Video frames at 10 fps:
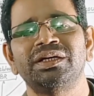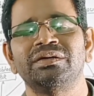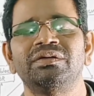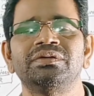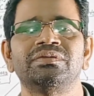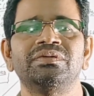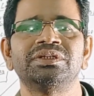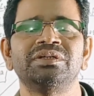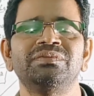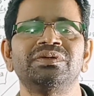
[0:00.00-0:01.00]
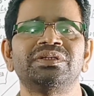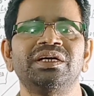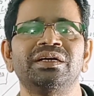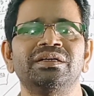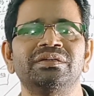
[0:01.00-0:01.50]
or the customer
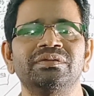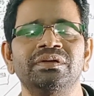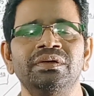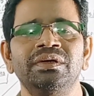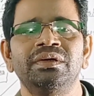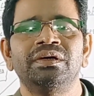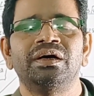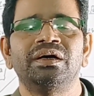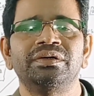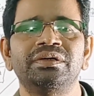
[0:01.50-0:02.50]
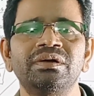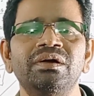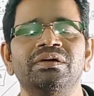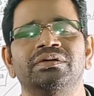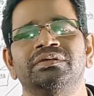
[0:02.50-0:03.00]
can
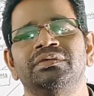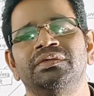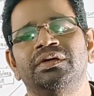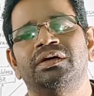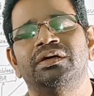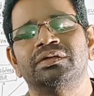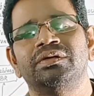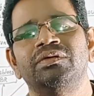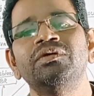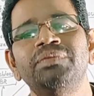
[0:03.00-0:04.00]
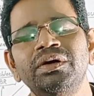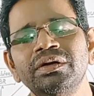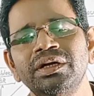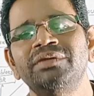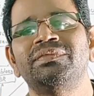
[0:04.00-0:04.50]
draw the
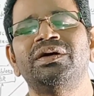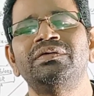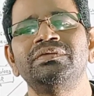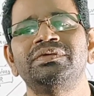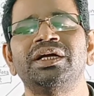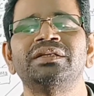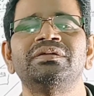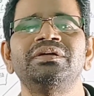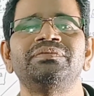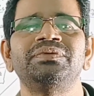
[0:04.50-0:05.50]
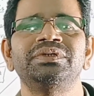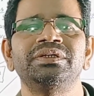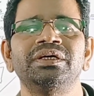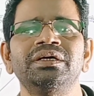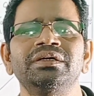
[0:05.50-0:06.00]
over amount than the
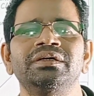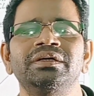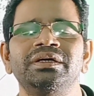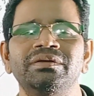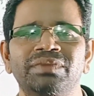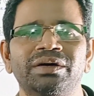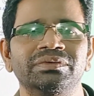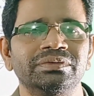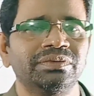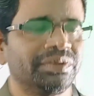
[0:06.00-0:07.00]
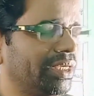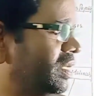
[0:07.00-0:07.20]
deposited amount. Okay.